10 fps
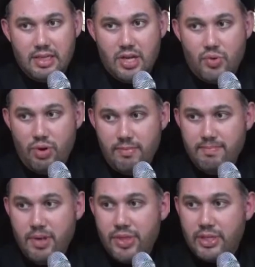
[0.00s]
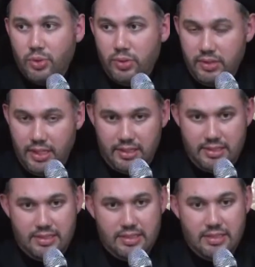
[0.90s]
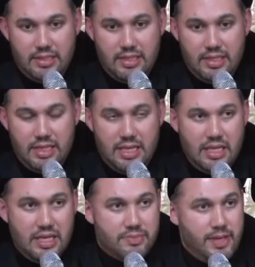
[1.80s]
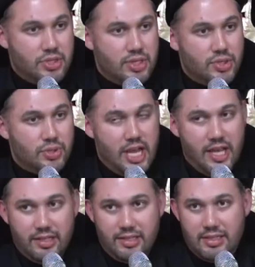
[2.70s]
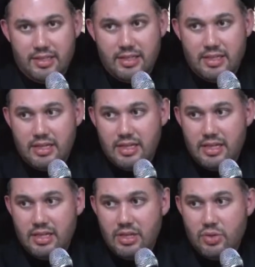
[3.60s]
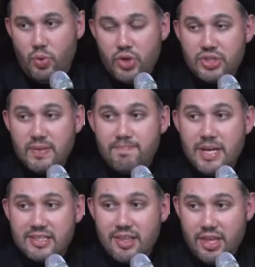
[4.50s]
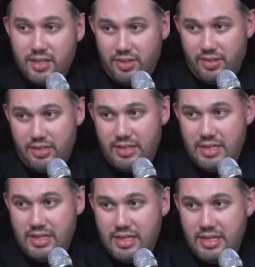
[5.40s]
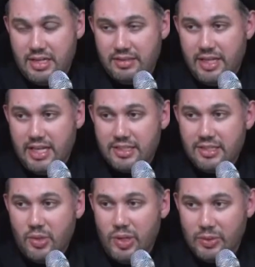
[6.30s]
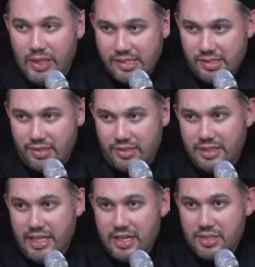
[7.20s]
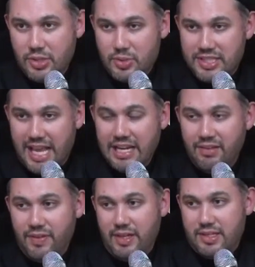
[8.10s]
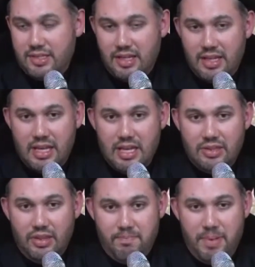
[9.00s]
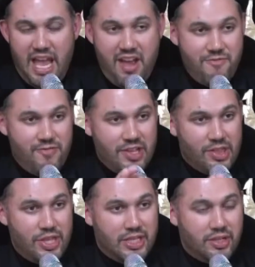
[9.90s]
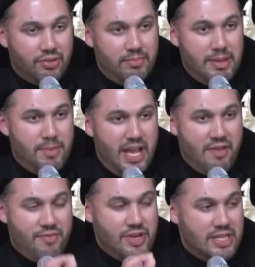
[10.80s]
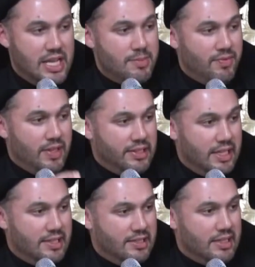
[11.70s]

Remember dhikrullah as much as you can. What is the best dhikr that has no awarif, that has no side effects? The, every dhikr, remember, every name of Allah